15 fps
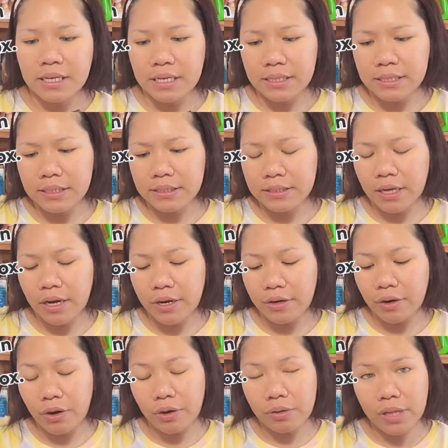These are
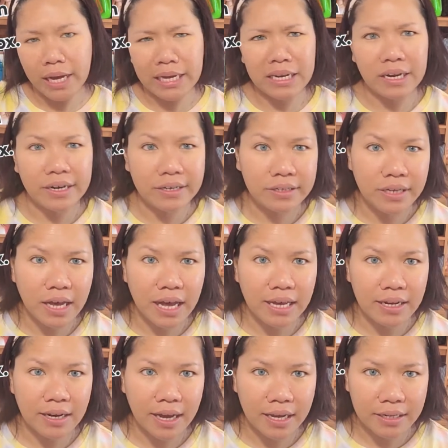all
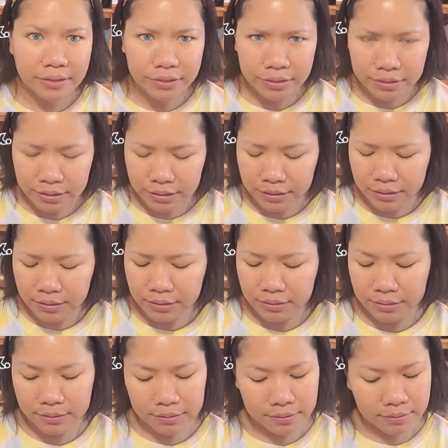eyeliners.
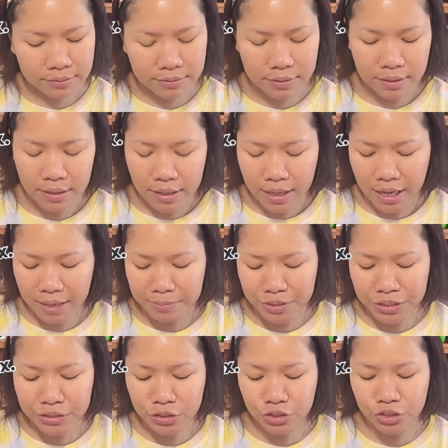I'm
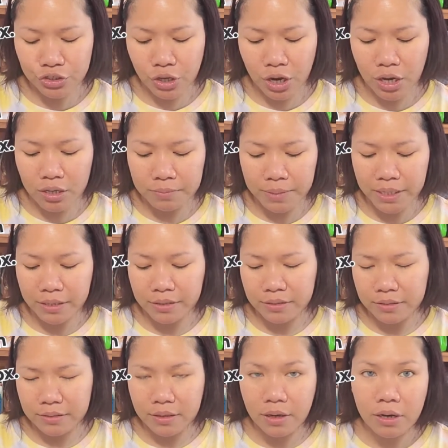just shocked because
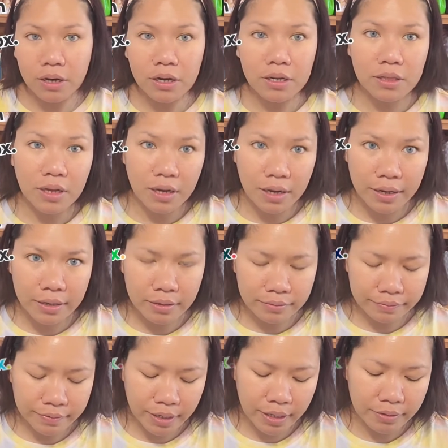all are
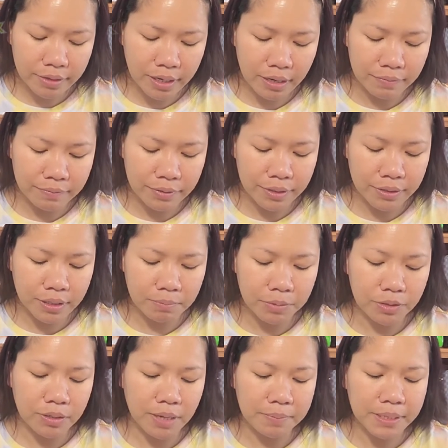very affordable.
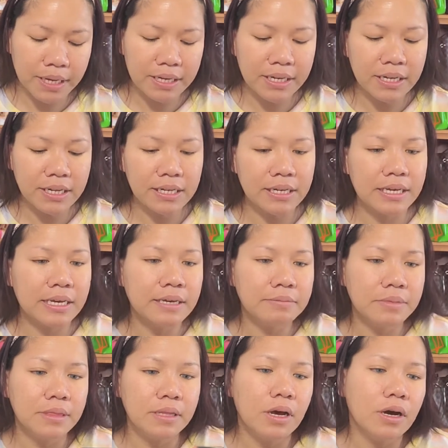I'm gonna leave
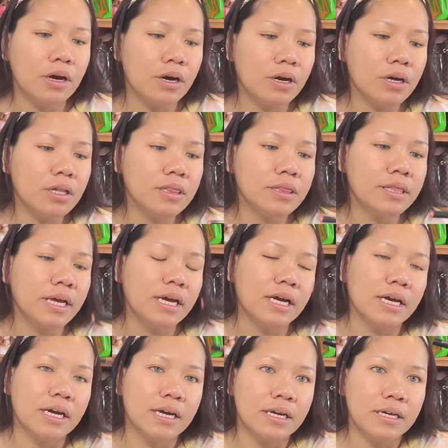all
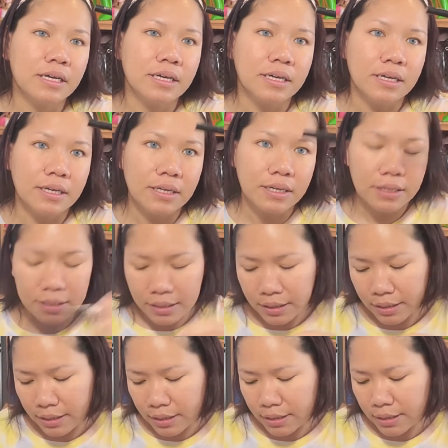the
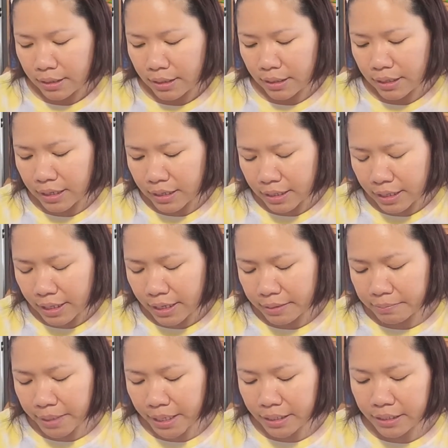link in
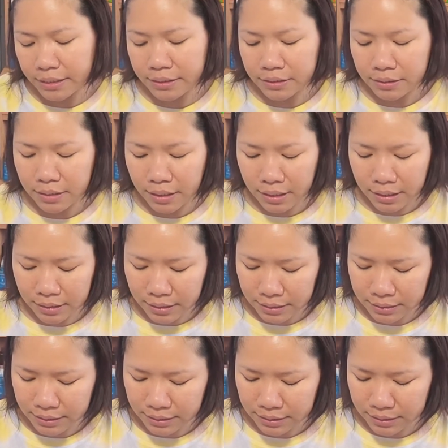my
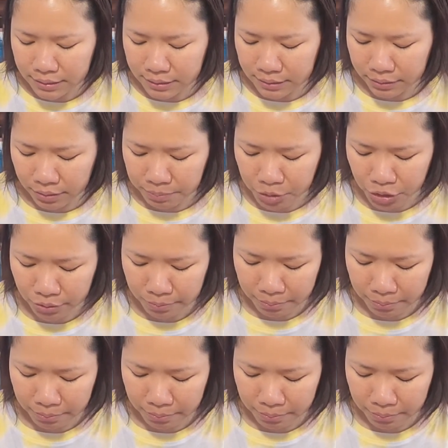description